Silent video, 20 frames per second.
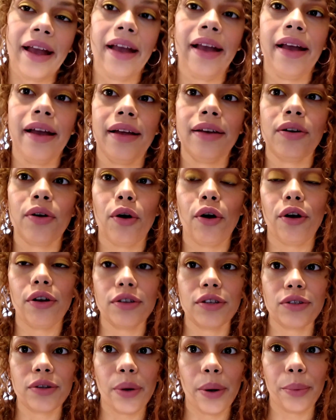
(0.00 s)
and
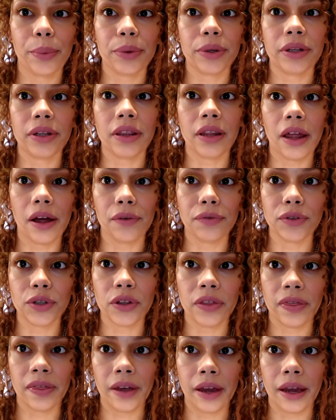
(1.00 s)
also I would love to
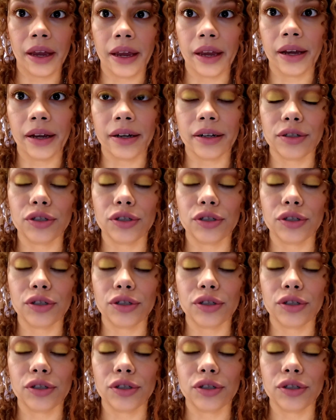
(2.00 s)
thank